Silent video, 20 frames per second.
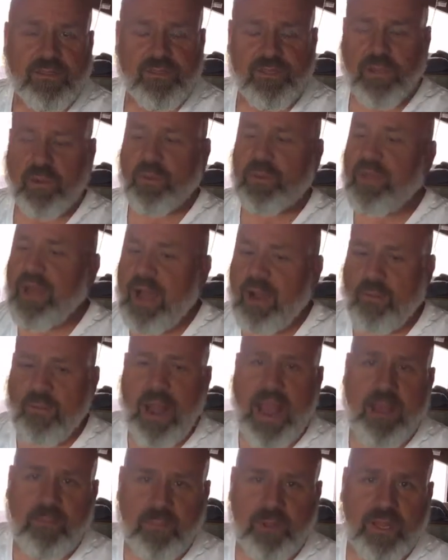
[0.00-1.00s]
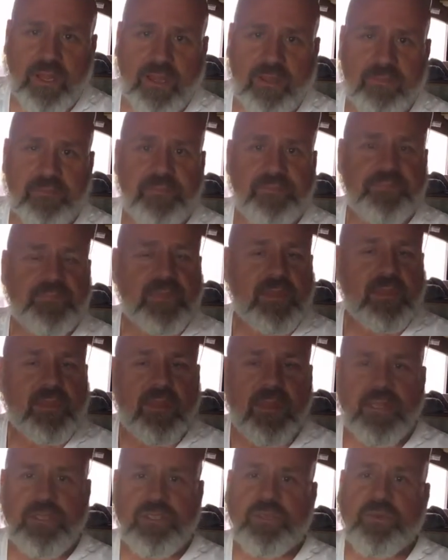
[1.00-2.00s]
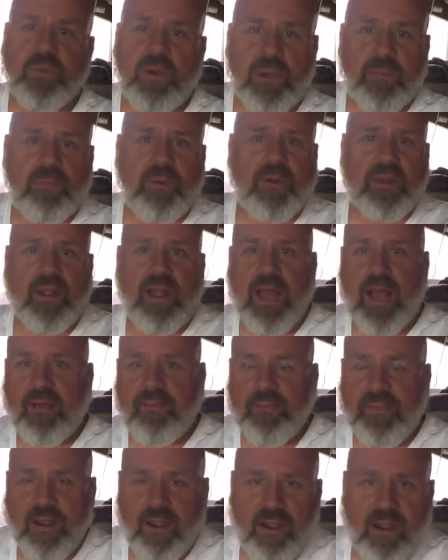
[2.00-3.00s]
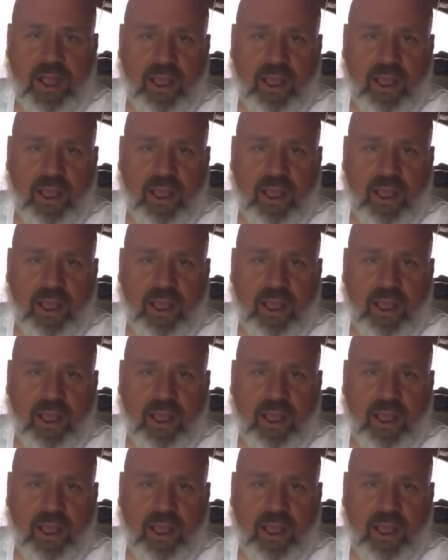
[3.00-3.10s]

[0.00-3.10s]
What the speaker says: So without rambling, I just want to put it out there.